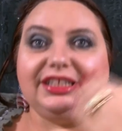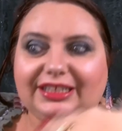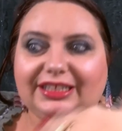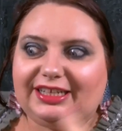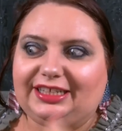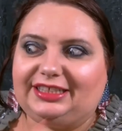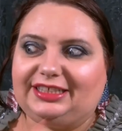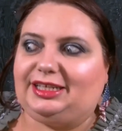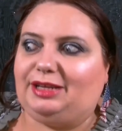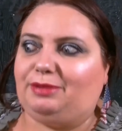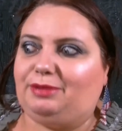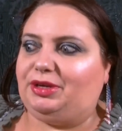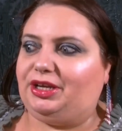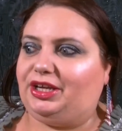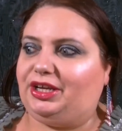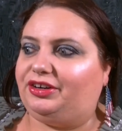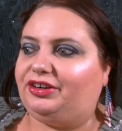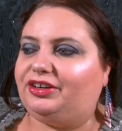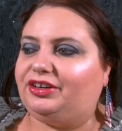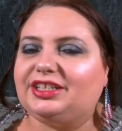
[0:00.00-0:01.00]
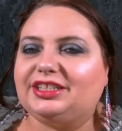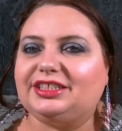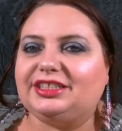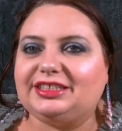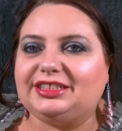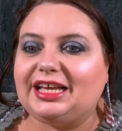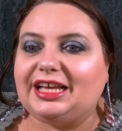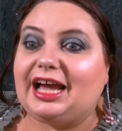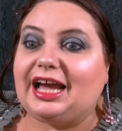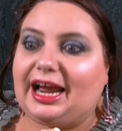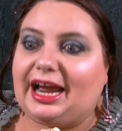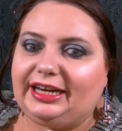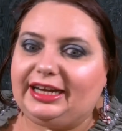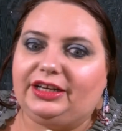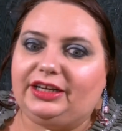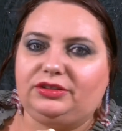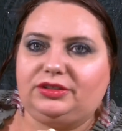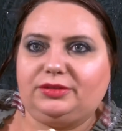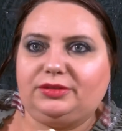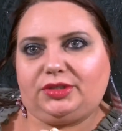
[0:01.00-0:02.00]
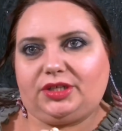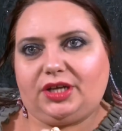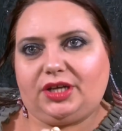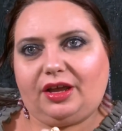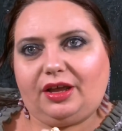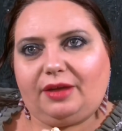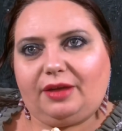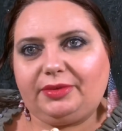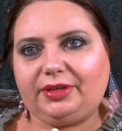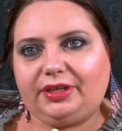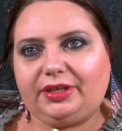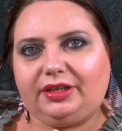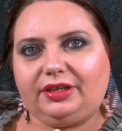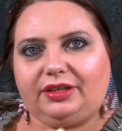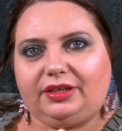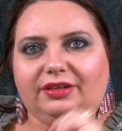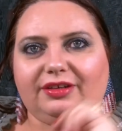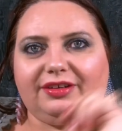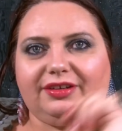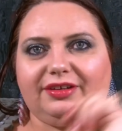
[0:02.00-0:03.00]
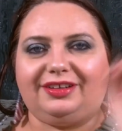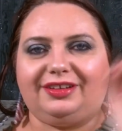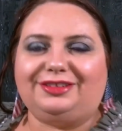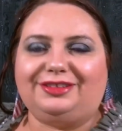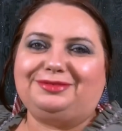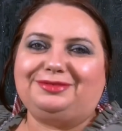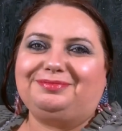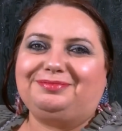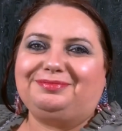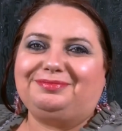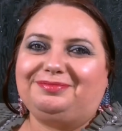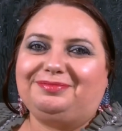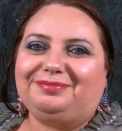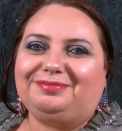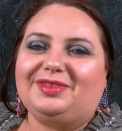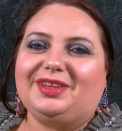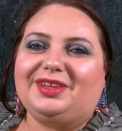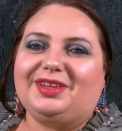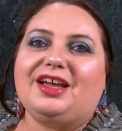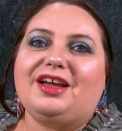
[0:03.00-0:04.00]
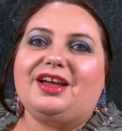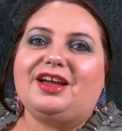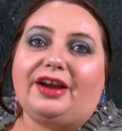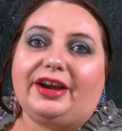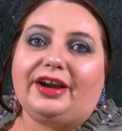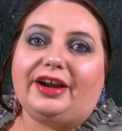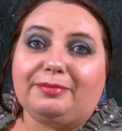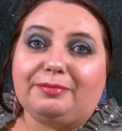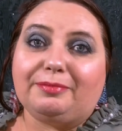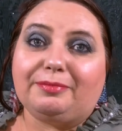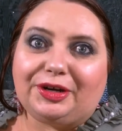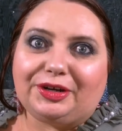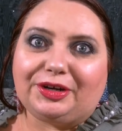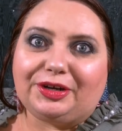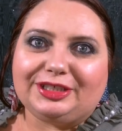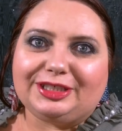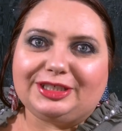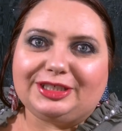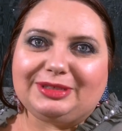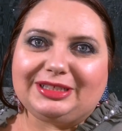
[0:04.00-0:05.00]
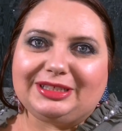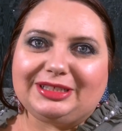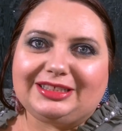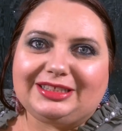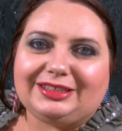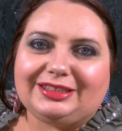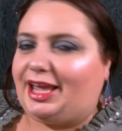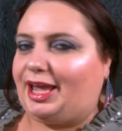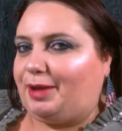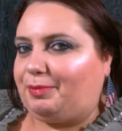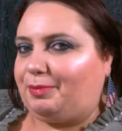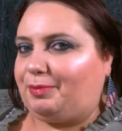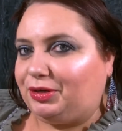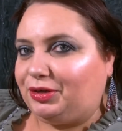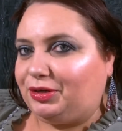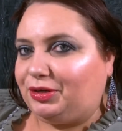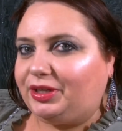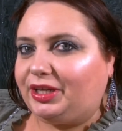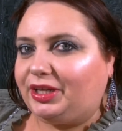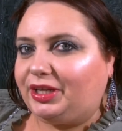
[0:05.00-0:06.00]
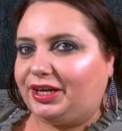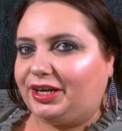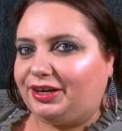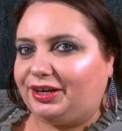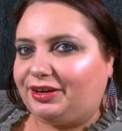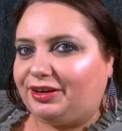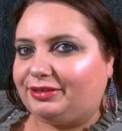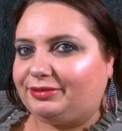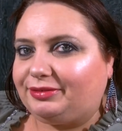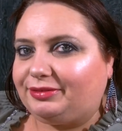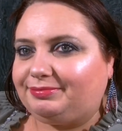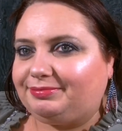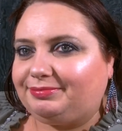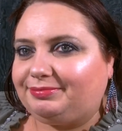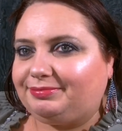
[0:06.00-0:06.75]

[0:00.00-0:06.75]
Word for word: then the next day better, because I need to do some shopping. Alright, Merry Christmas, Happy New Year.